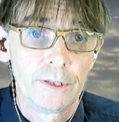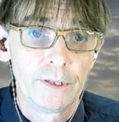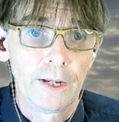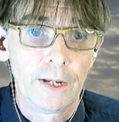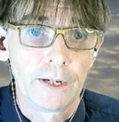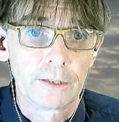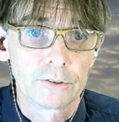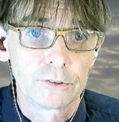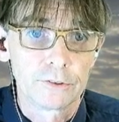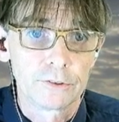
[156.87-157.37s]
in the
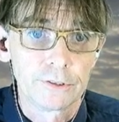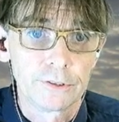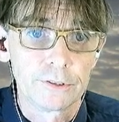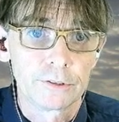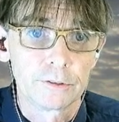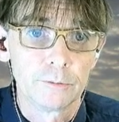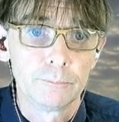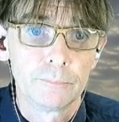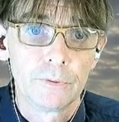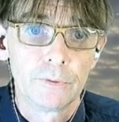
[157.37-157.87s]
hexal
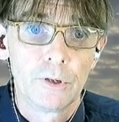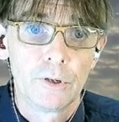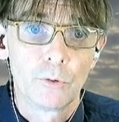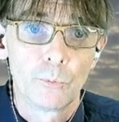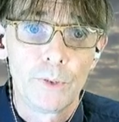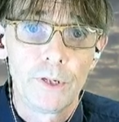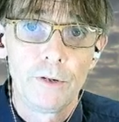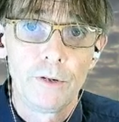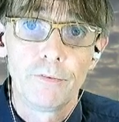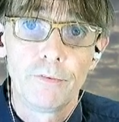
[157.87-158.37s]
system,
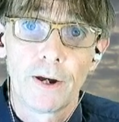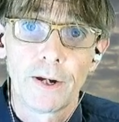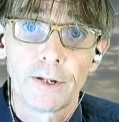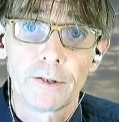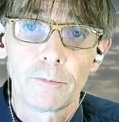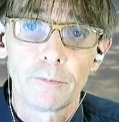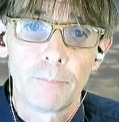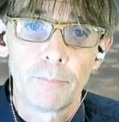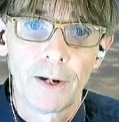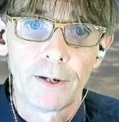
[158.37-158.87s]
we
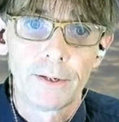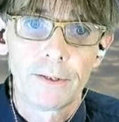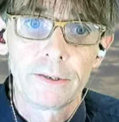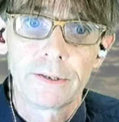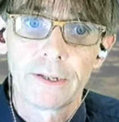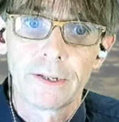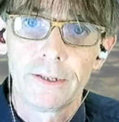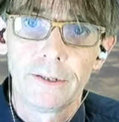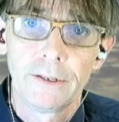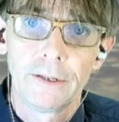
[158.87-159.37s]
divide by
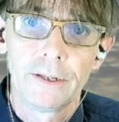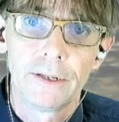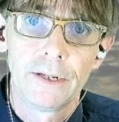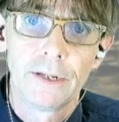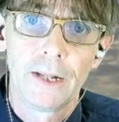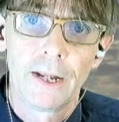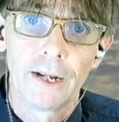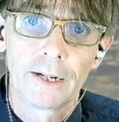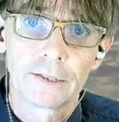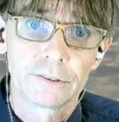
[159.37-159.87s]
10
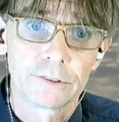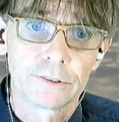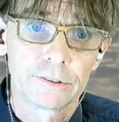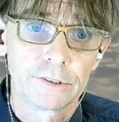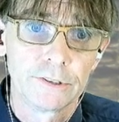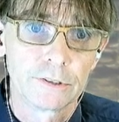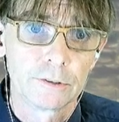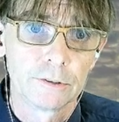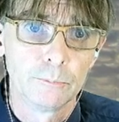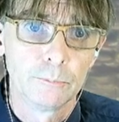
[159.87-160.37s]
in the hexal
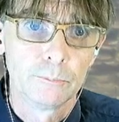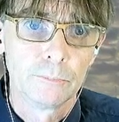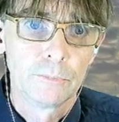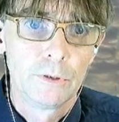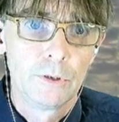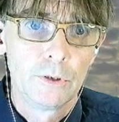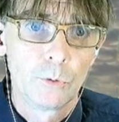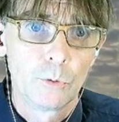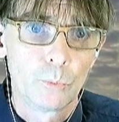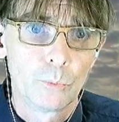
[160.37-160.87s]
system,
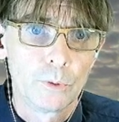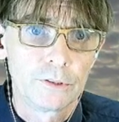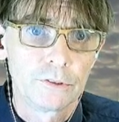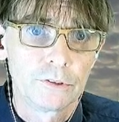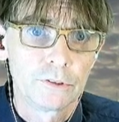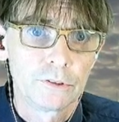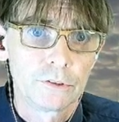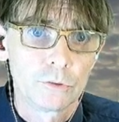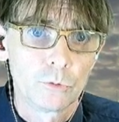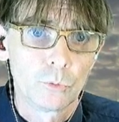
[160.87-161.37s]

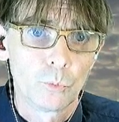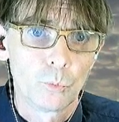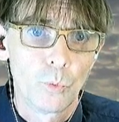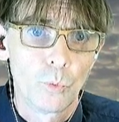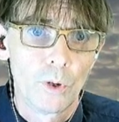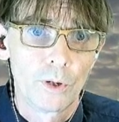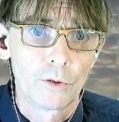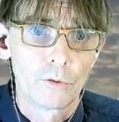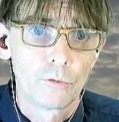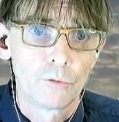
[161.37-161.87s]
which is
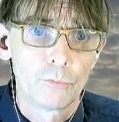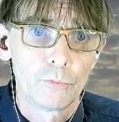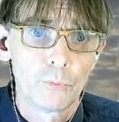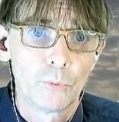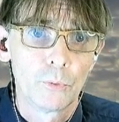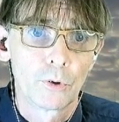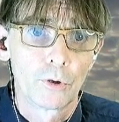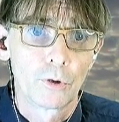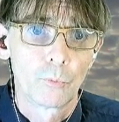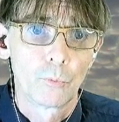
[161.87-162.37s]
1,
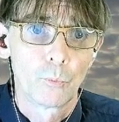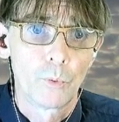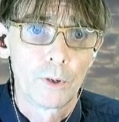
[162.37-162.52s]
4.